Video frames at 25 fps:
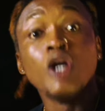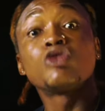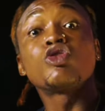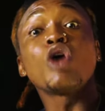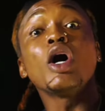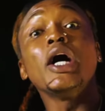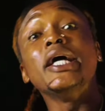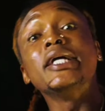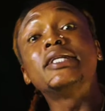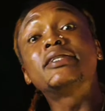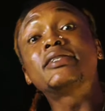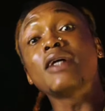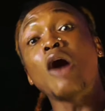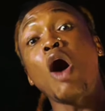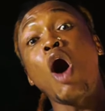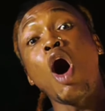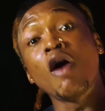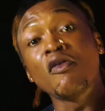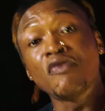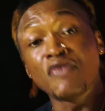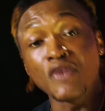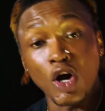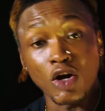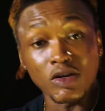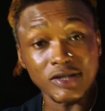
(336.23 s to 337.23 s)
So it's
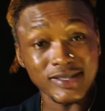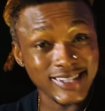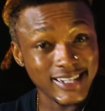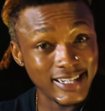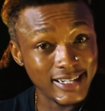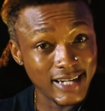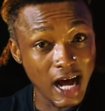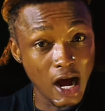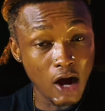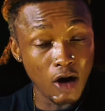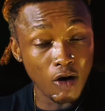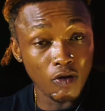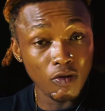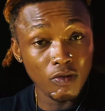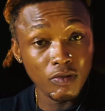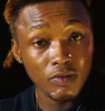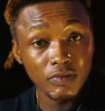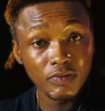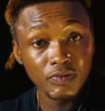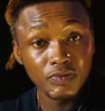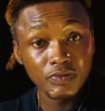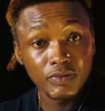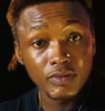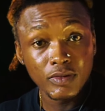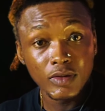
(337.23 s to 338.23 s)
obviously now,
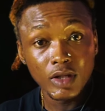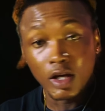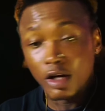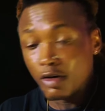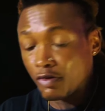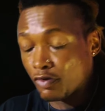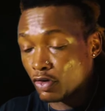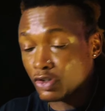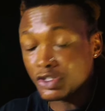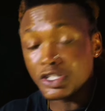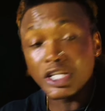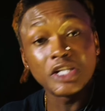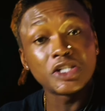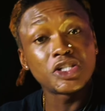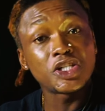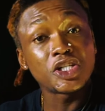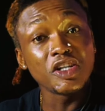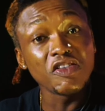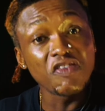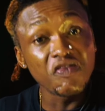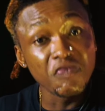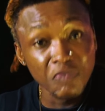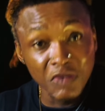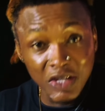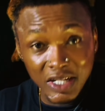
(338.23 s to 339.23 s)
for say
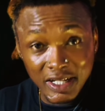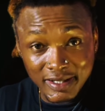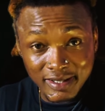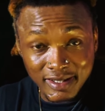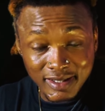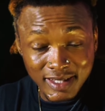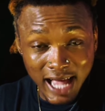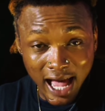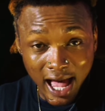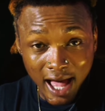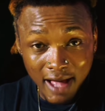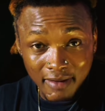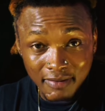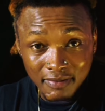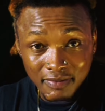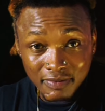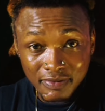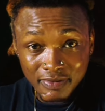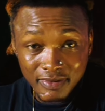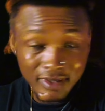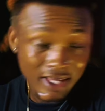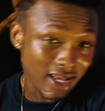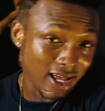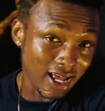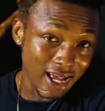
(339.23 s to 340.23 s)
chief minister
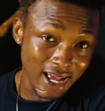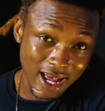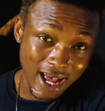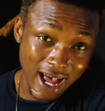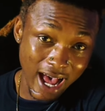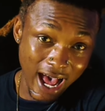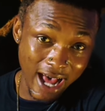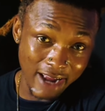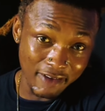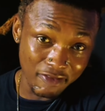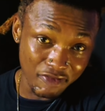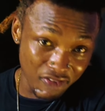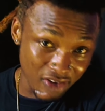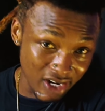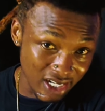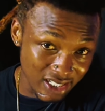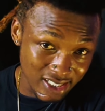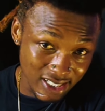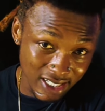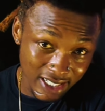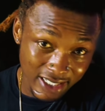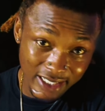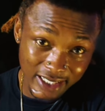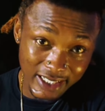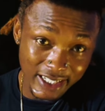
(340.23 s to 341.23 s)
and
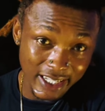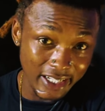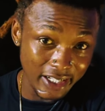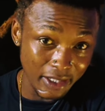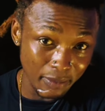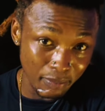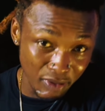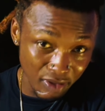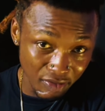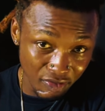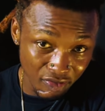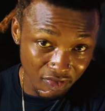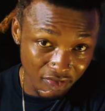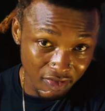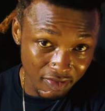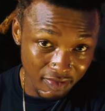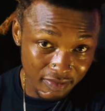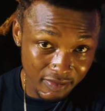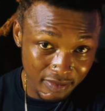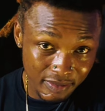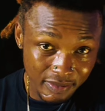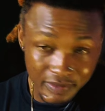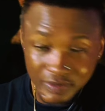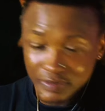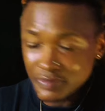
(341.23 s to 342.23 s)
first lady, they beef.
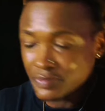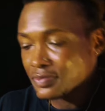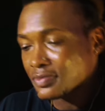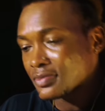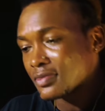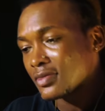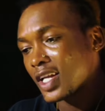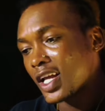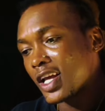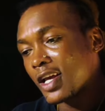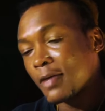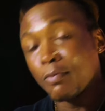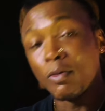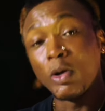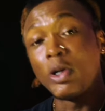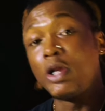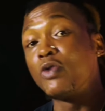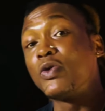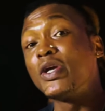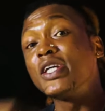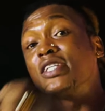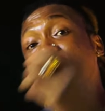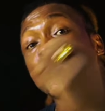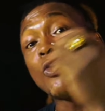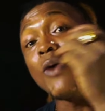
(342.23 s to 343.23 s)
But
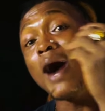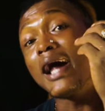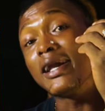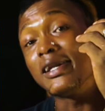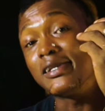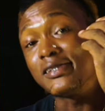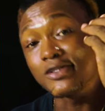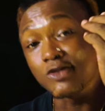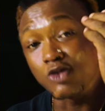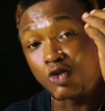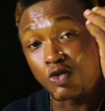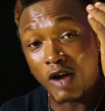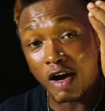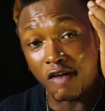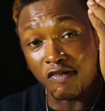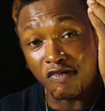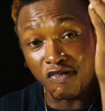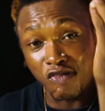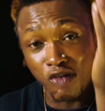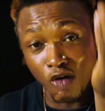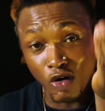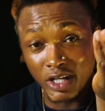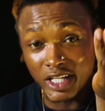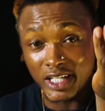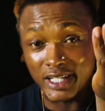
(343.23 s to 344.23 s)
the reason why they see on a
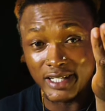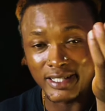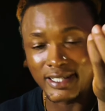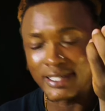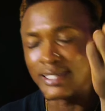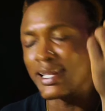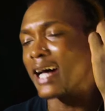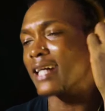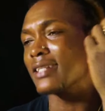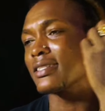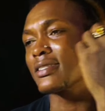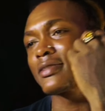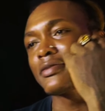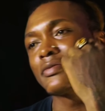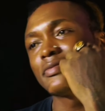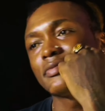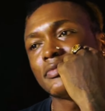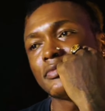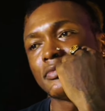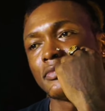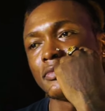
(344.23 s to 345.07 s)
funny is that,